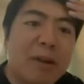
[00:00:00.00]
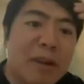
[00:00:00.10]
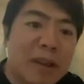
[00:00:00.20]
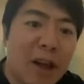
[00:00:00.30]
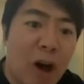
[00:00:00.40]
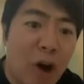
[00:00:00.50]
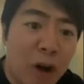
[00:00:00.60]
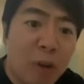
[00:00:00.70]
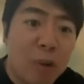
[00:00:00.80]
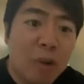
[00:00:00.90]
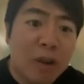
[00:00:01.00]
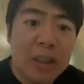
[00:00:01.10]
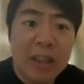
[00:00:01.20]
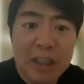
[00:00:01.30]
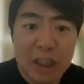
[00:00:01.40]
with a Hollywood
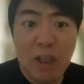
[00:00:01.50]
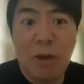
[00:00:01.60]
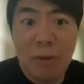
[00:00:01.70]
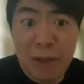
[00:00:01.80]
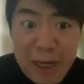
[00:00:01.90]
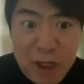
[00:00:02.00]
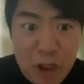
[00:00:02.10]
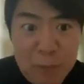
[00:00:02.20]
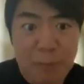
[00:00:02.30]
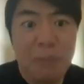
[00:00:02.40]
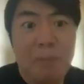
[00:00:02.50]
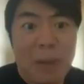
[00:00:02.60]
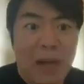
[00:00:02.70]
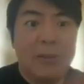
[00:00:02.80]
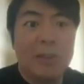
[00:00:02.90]
interpretation,
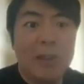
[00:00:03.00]
but